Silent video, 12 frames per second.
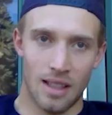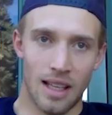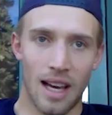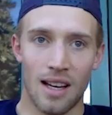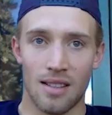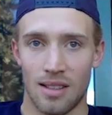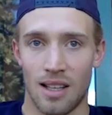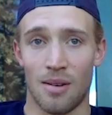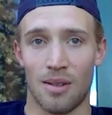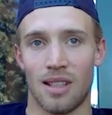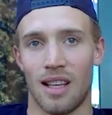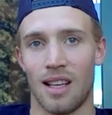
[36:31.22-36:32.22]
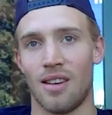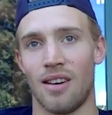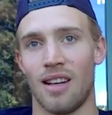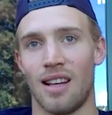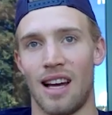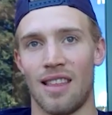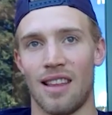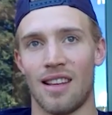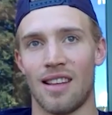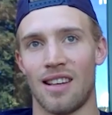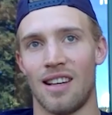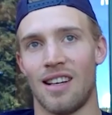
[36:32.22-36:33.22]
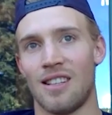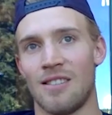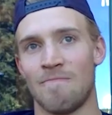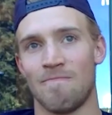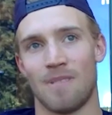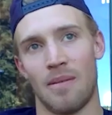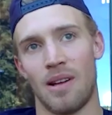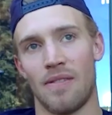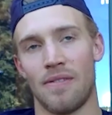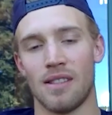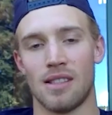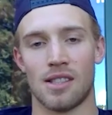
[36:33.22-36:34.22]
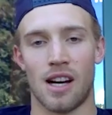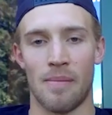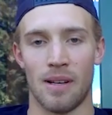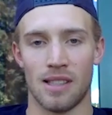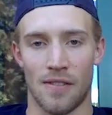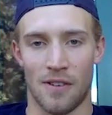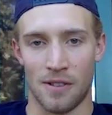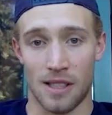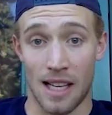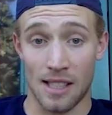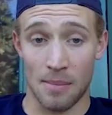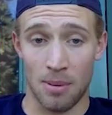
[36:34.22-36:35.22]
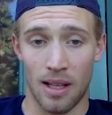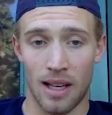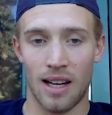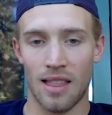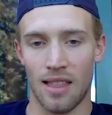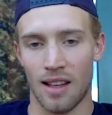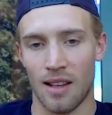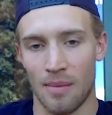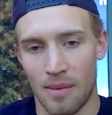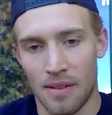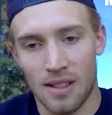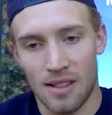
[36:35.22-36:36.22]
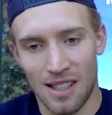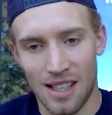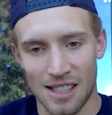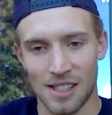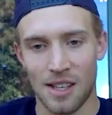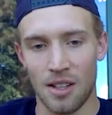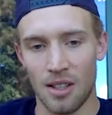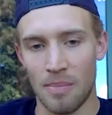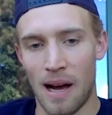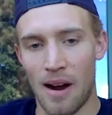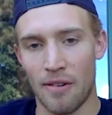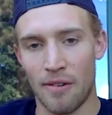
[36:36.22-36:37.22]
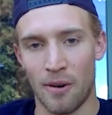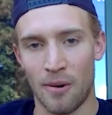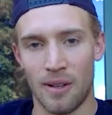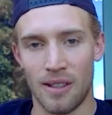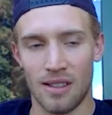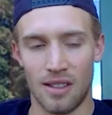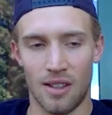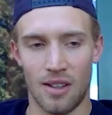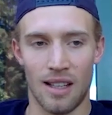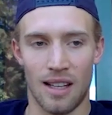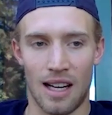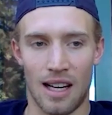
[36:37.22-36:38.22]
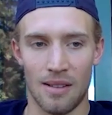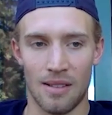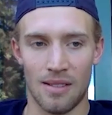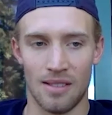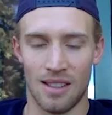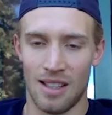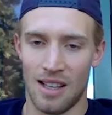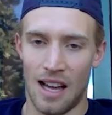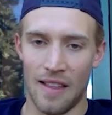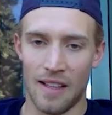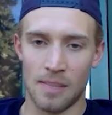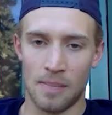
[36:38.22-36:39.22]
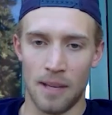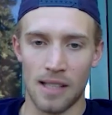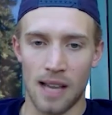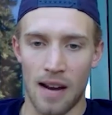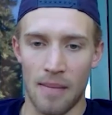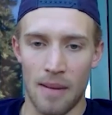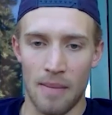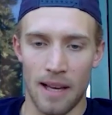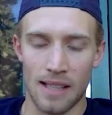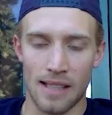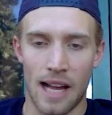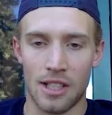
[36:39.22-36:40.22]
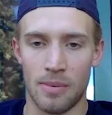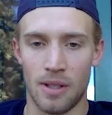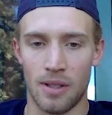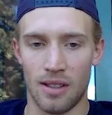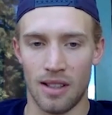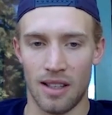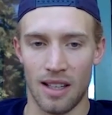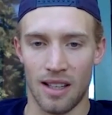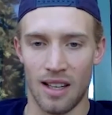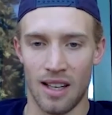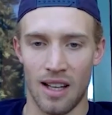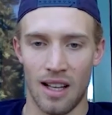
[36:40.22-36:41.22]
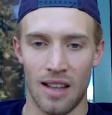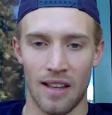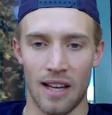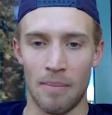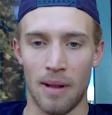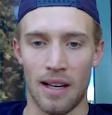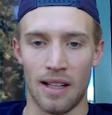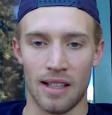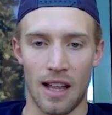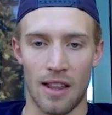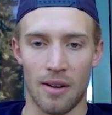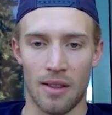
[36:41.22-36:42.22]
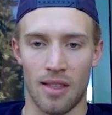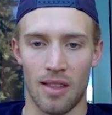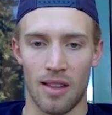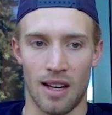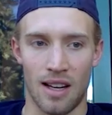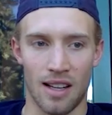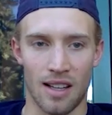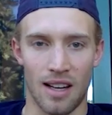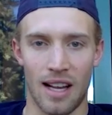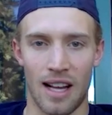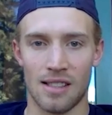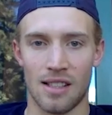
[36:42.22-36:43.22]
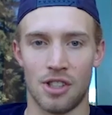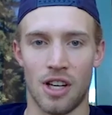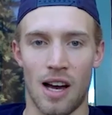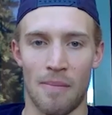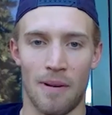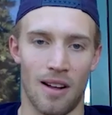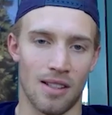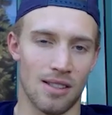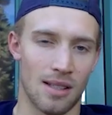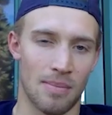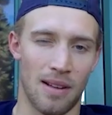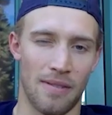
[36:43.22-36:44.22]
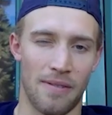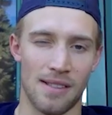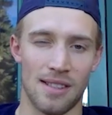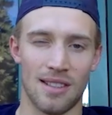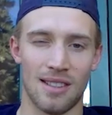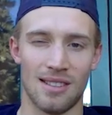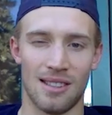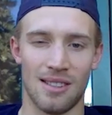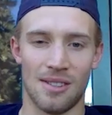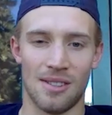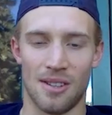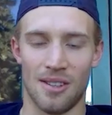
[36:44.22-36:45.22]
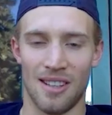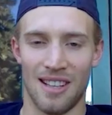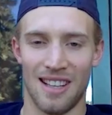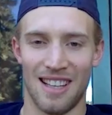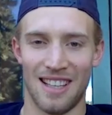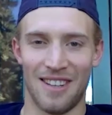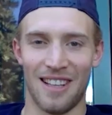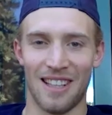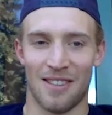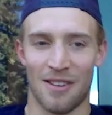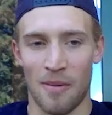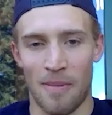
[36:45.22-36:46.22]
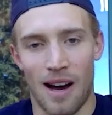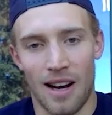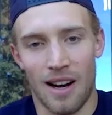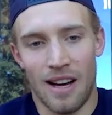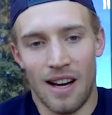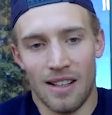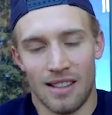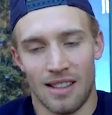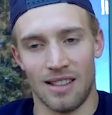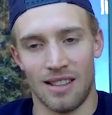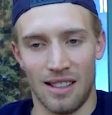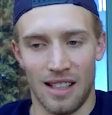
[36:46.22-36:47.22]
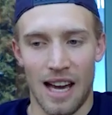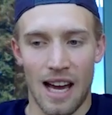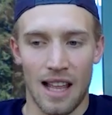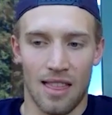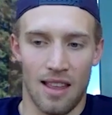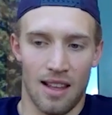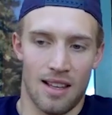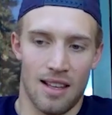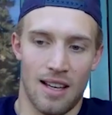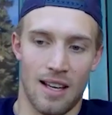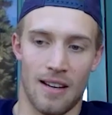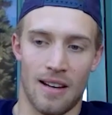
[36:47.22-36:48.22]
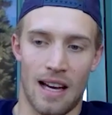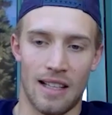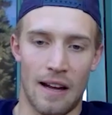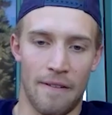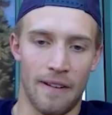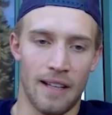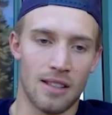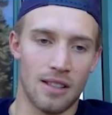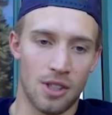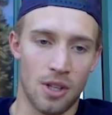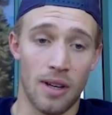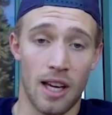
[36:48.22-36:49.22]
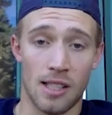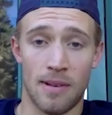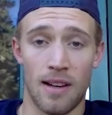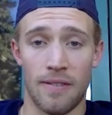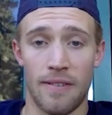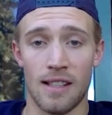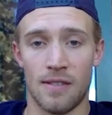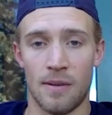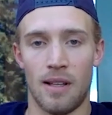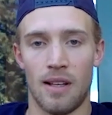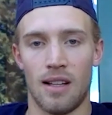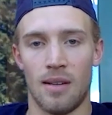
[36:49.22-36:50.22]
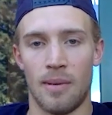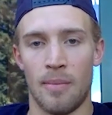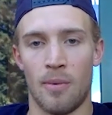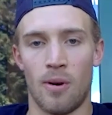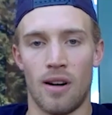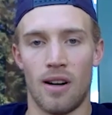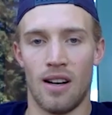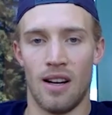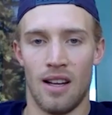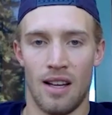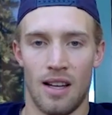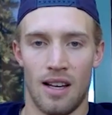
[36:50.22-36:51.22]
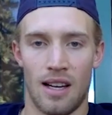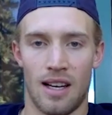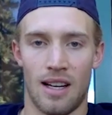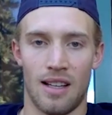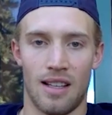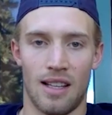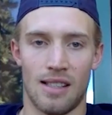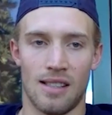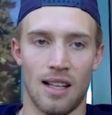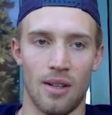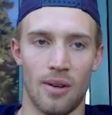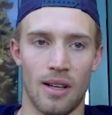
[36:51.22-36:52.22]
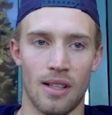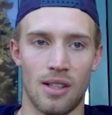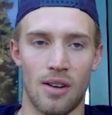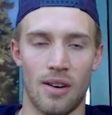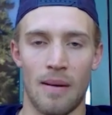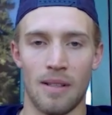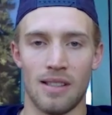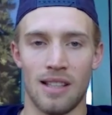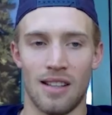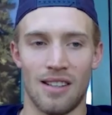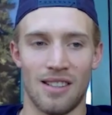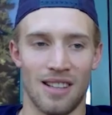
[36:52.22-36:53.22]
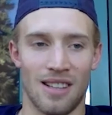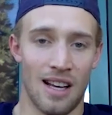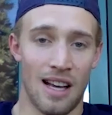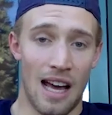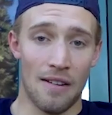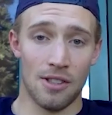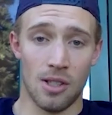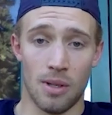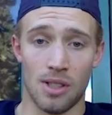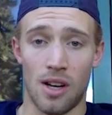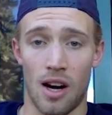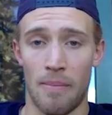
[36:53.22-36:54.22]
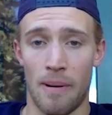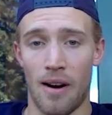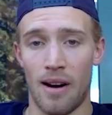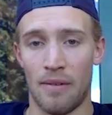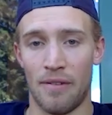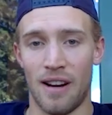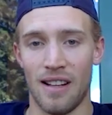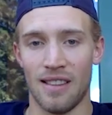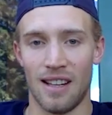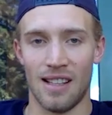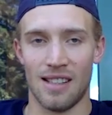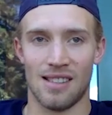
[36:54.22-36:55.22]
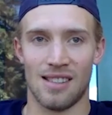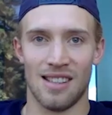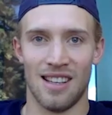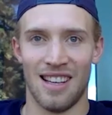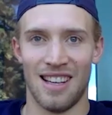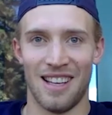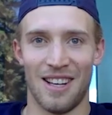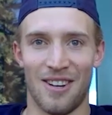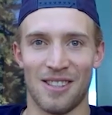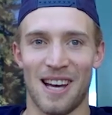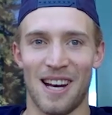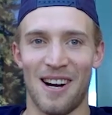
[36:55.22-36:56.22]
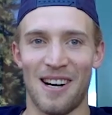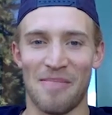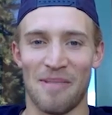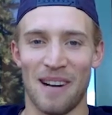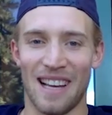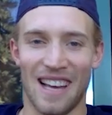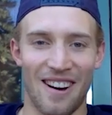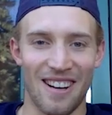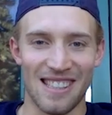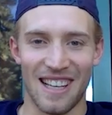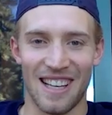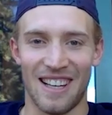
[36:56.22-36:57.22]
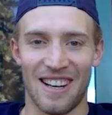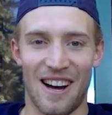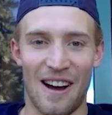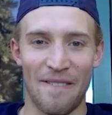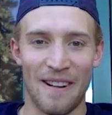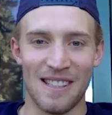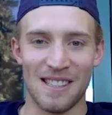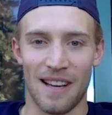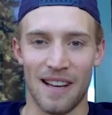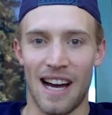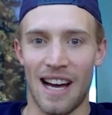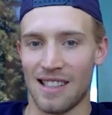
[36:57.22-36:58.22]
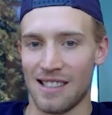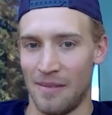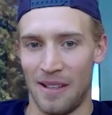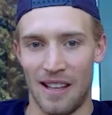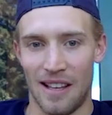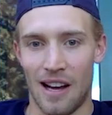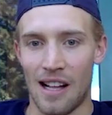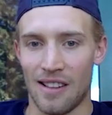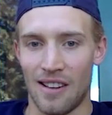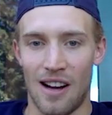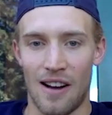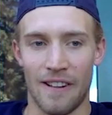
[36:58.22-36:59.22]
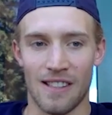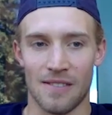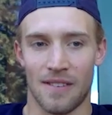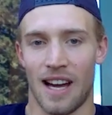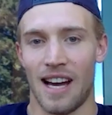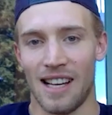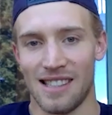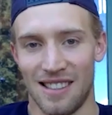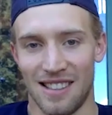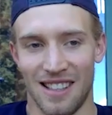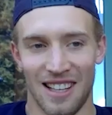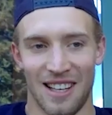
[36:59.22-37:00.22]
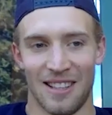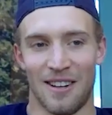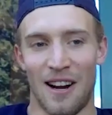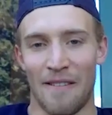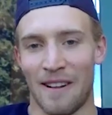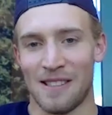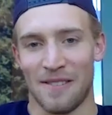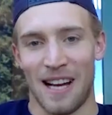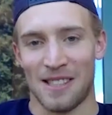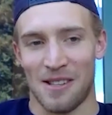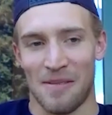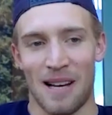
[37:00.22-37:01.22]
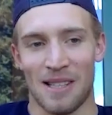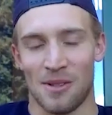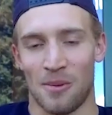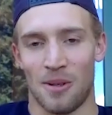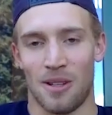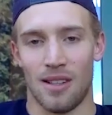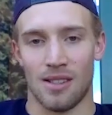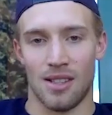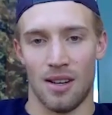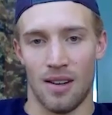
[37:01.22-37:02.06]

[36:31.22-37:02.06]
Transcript: Yeah, yeah. Well, thank you. I think, I mean, if I was to describe myself as a player, I think I'm a skilled power forward. I think speed's kind of my biggest attribute, and I think I blended together with good hands, good shot, but I also like to play physical too. So I like to throw the body around, and then yeah, I think I definitely like to showcase my offensive ability a little bit more in St. Louis. In Edmonton, they have so much star power up front that it's kind of hard to break out as like an offensive guy, because I mean they got their offensive guys, and their offensive guys are the best in the world.